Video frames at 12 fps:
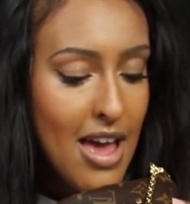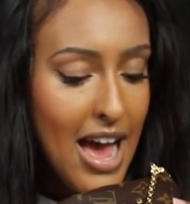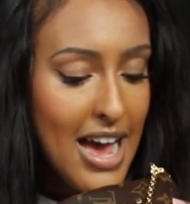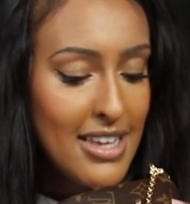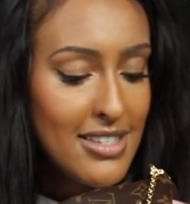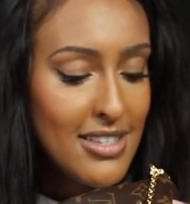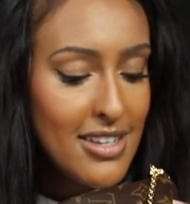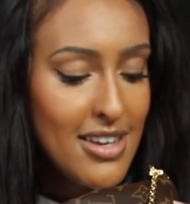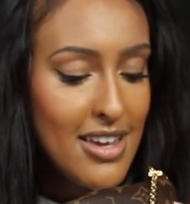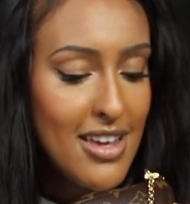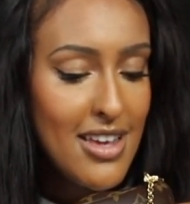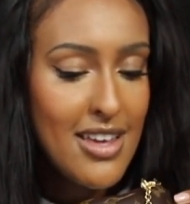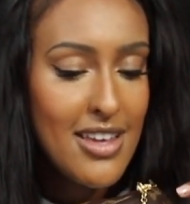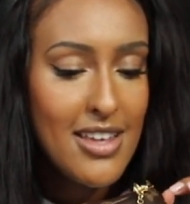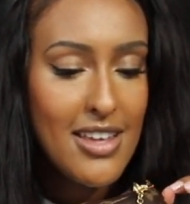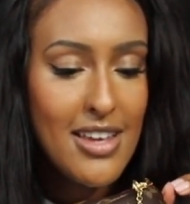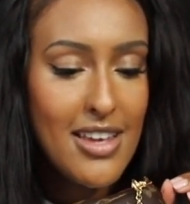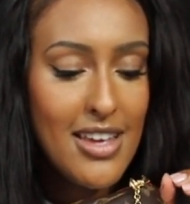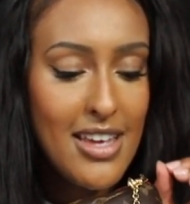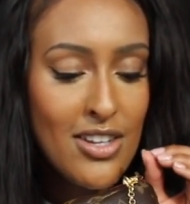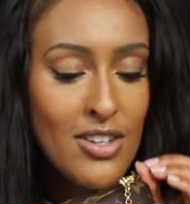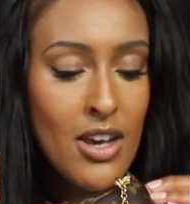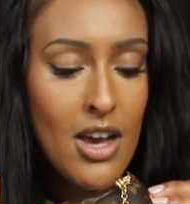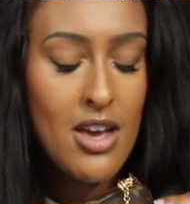as
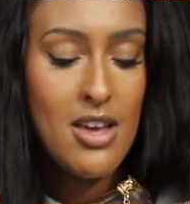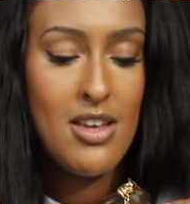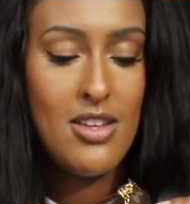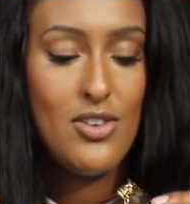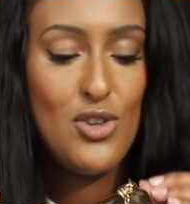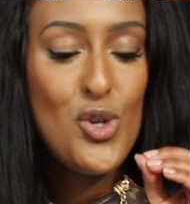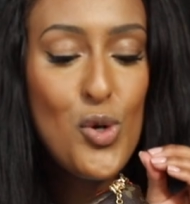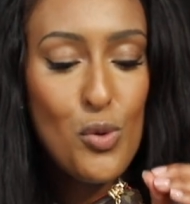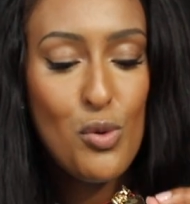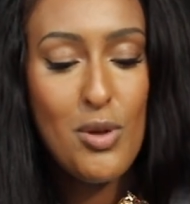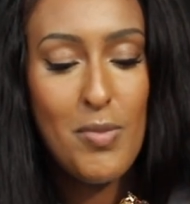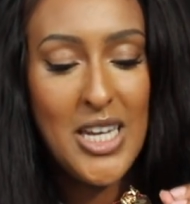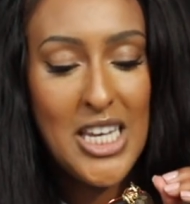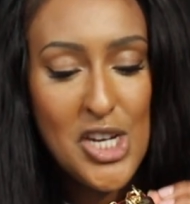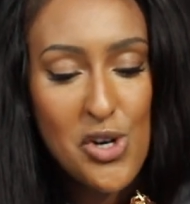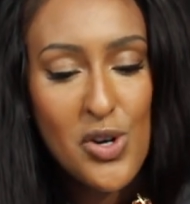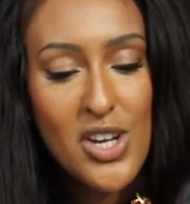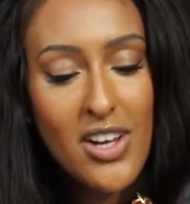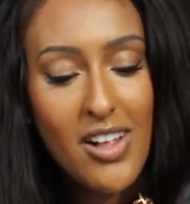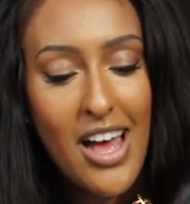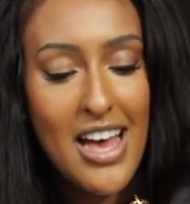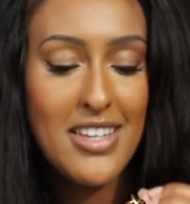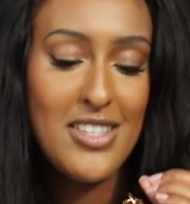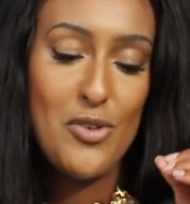into the material
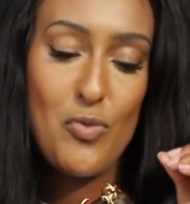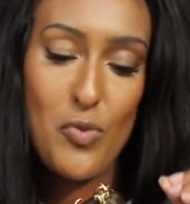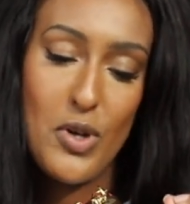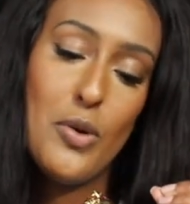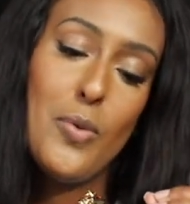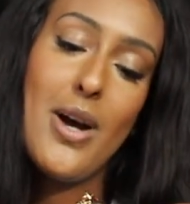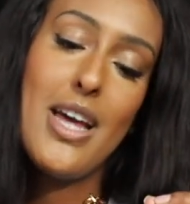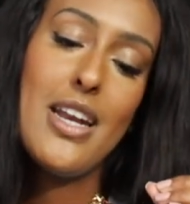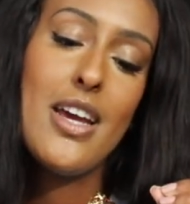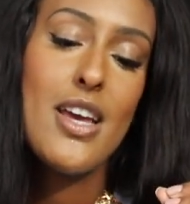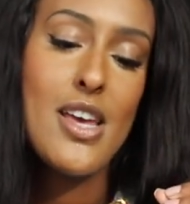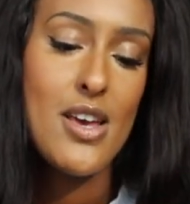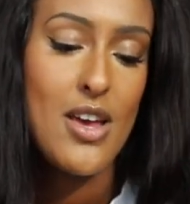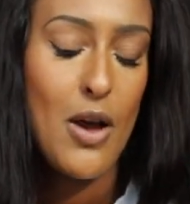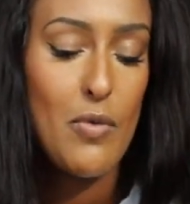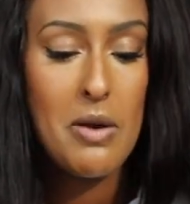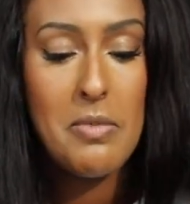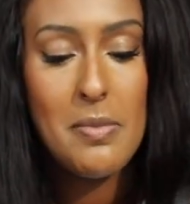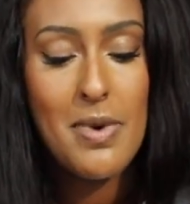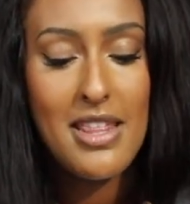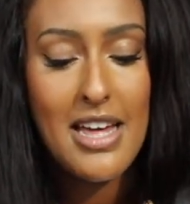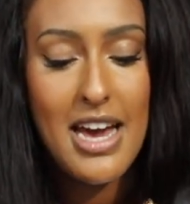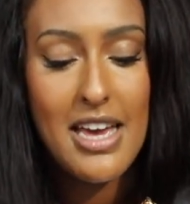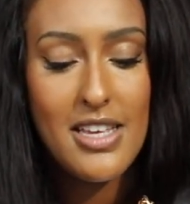as the real one. And what I mean by
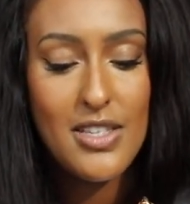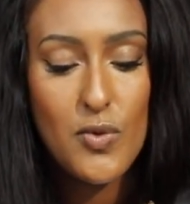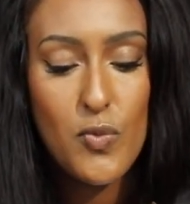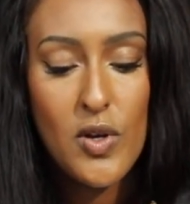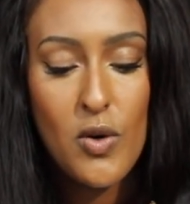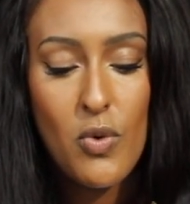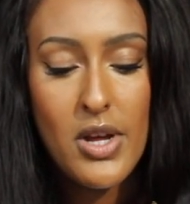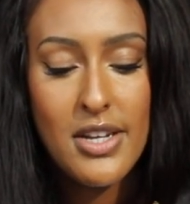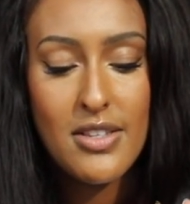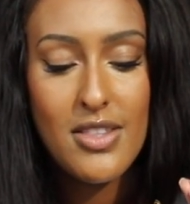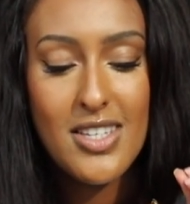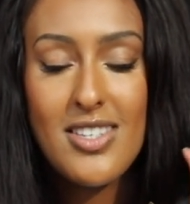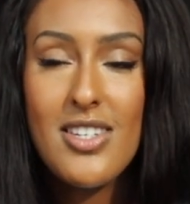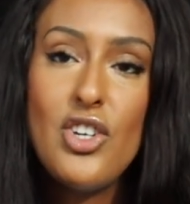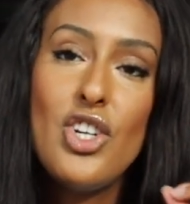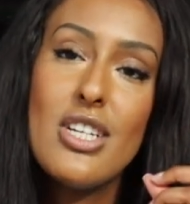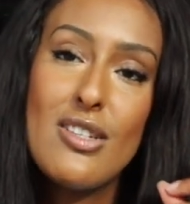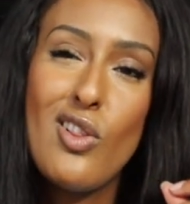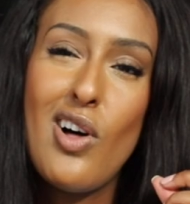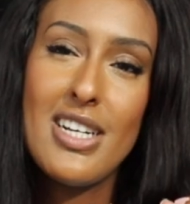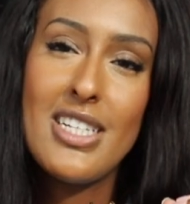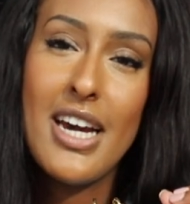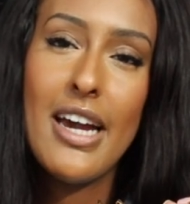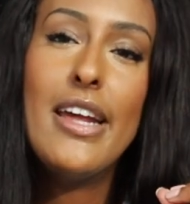that is the real one, the stitching is a
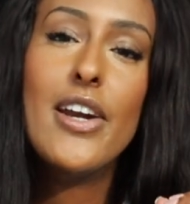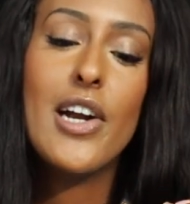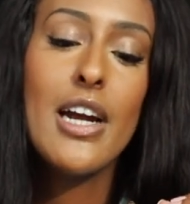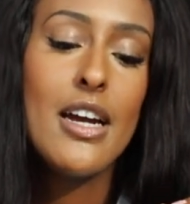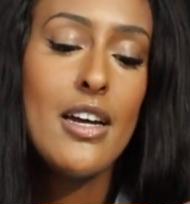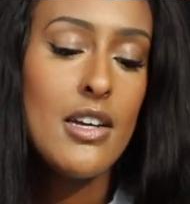lot tighter.